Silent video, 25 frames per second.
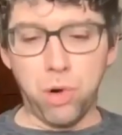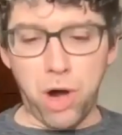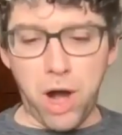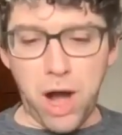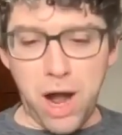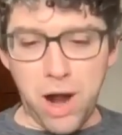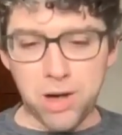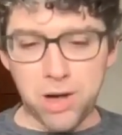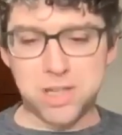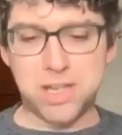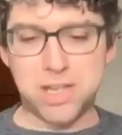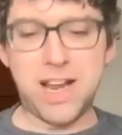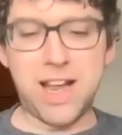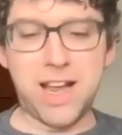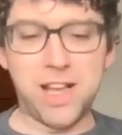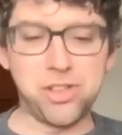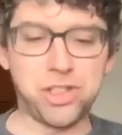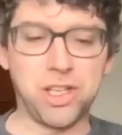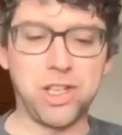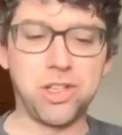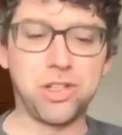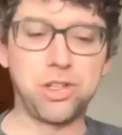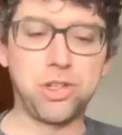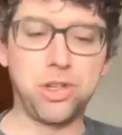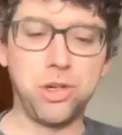Our
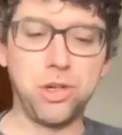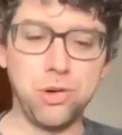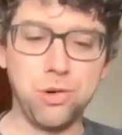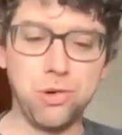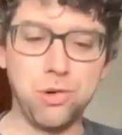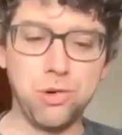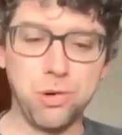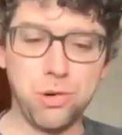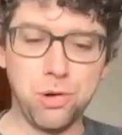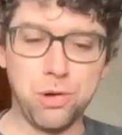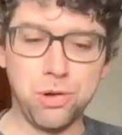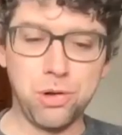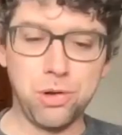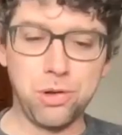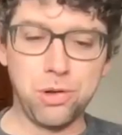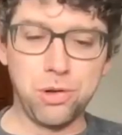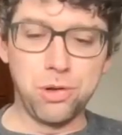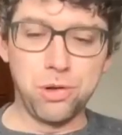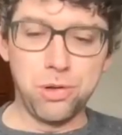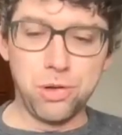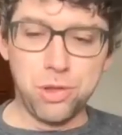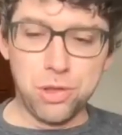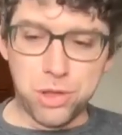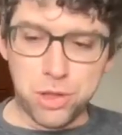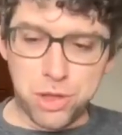task is to,
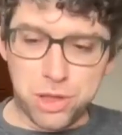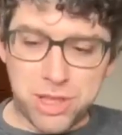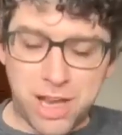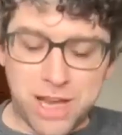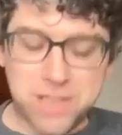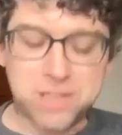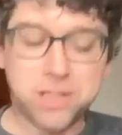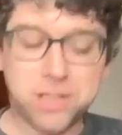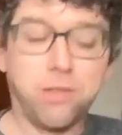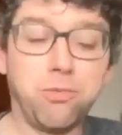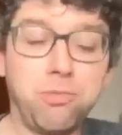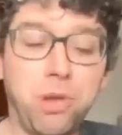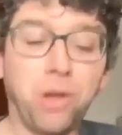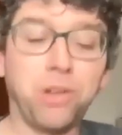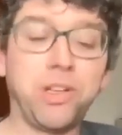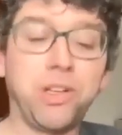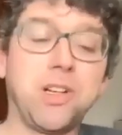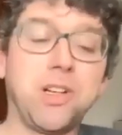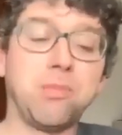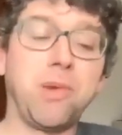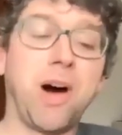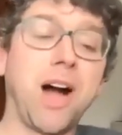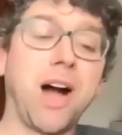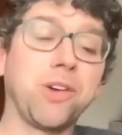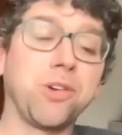the task of building
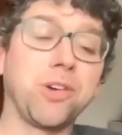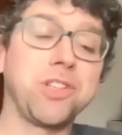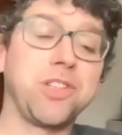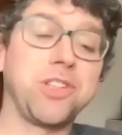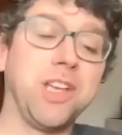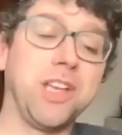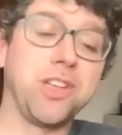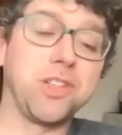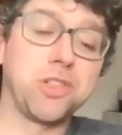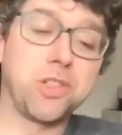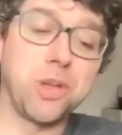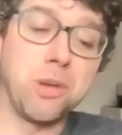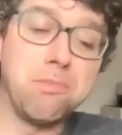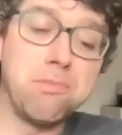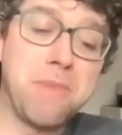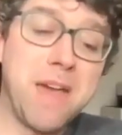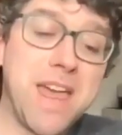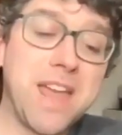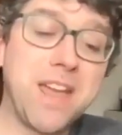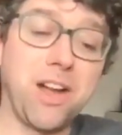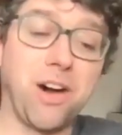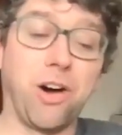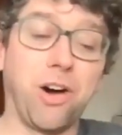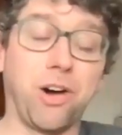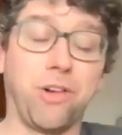democracy is to
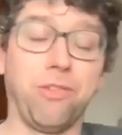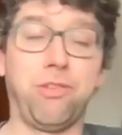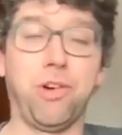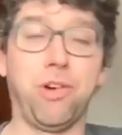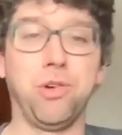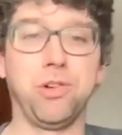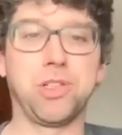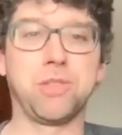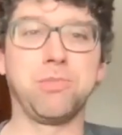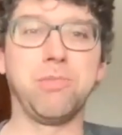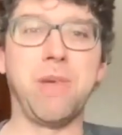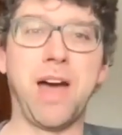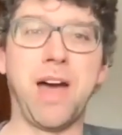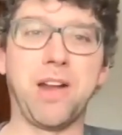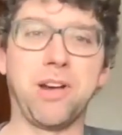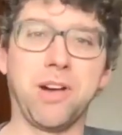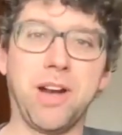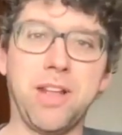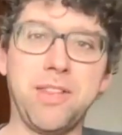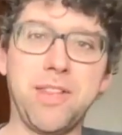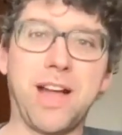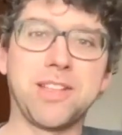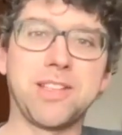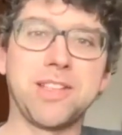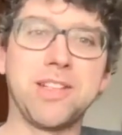make our votes matter.
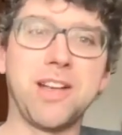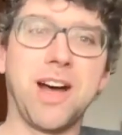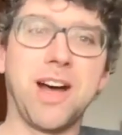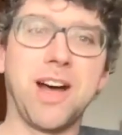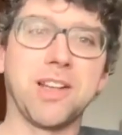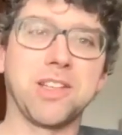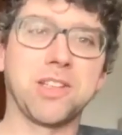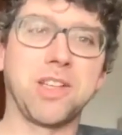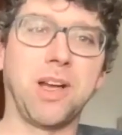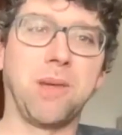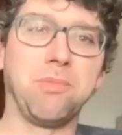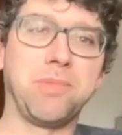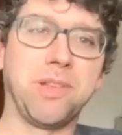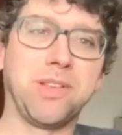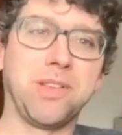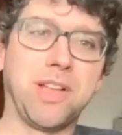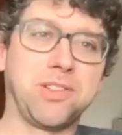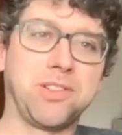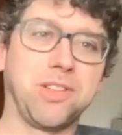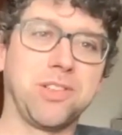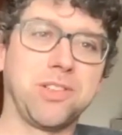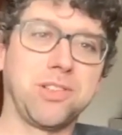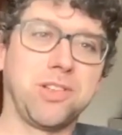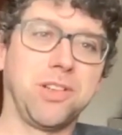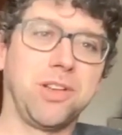And that's not something
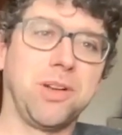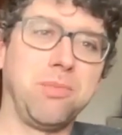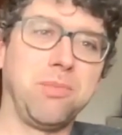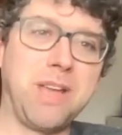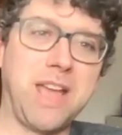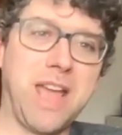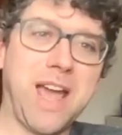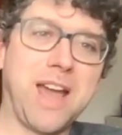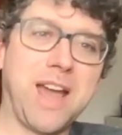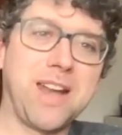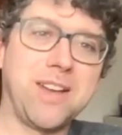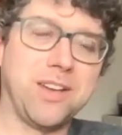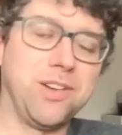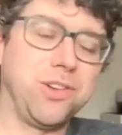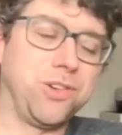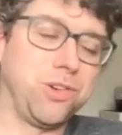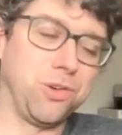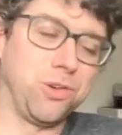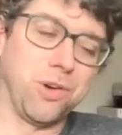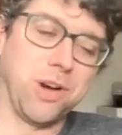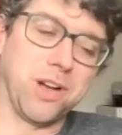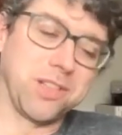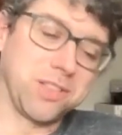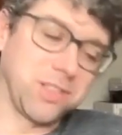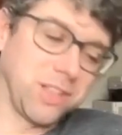that's just going to be handed
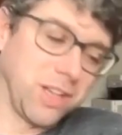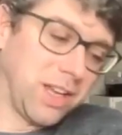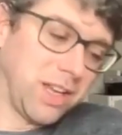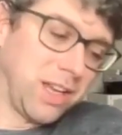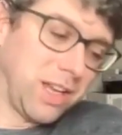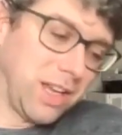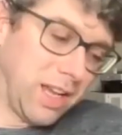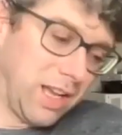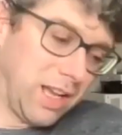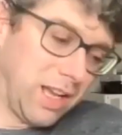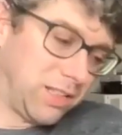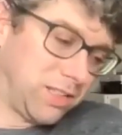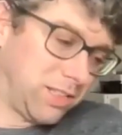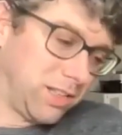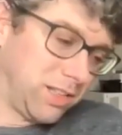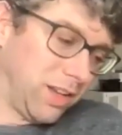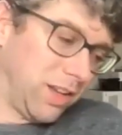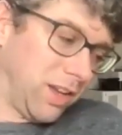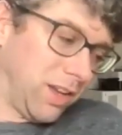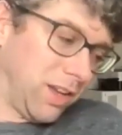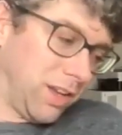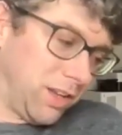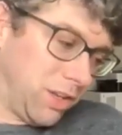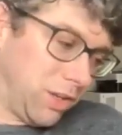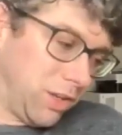to us. It's,
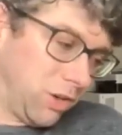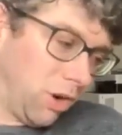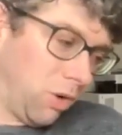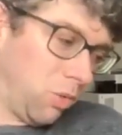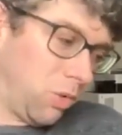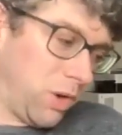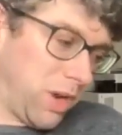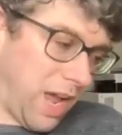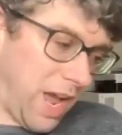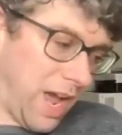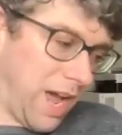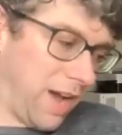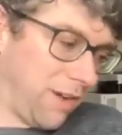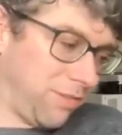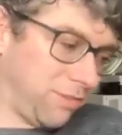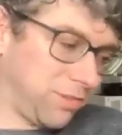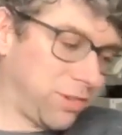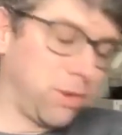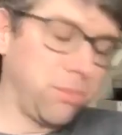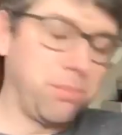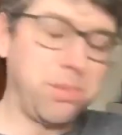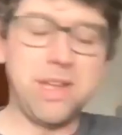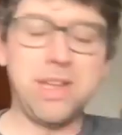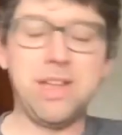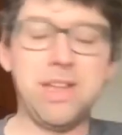you know, we have
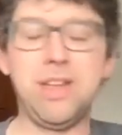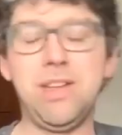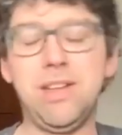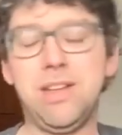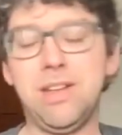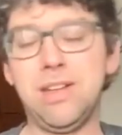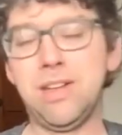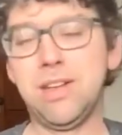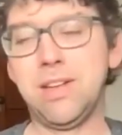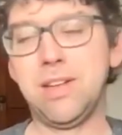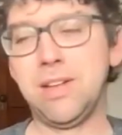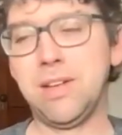to be,